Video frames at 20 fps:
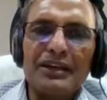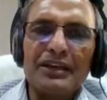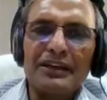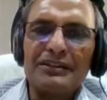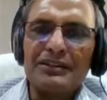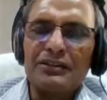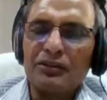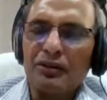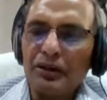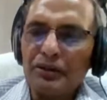
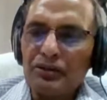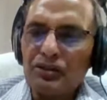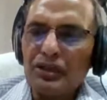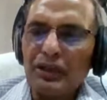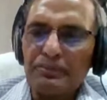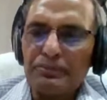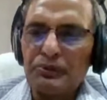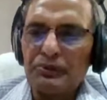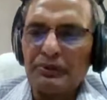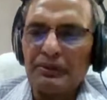That is
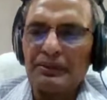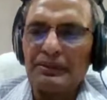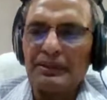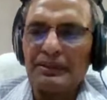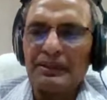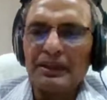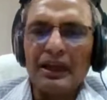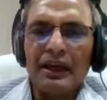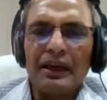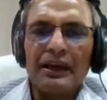conceptual.
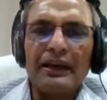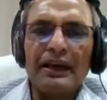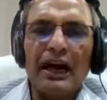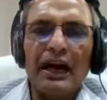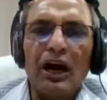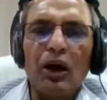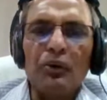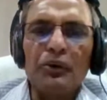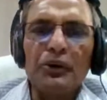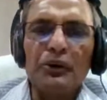Then
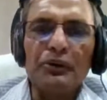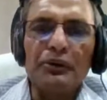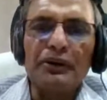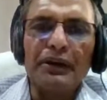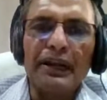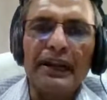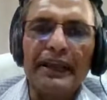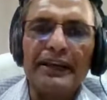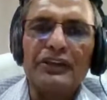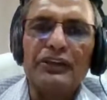how do you
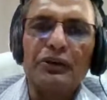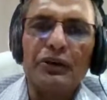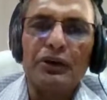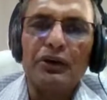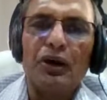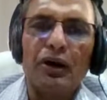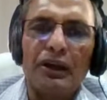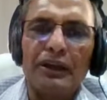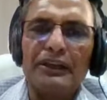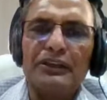relate your
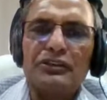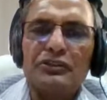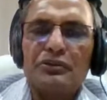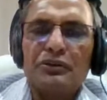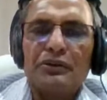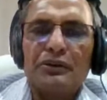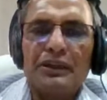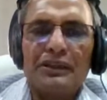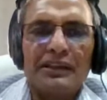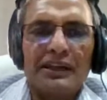knowledge
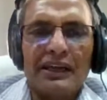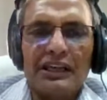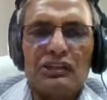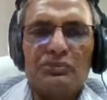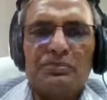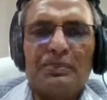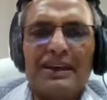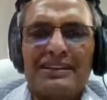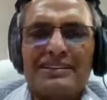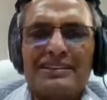to other
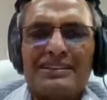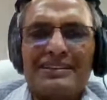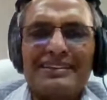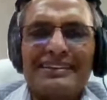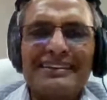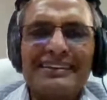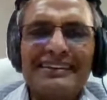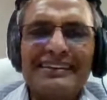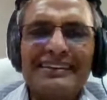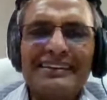
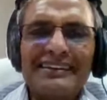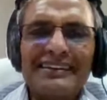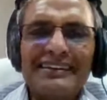aspects?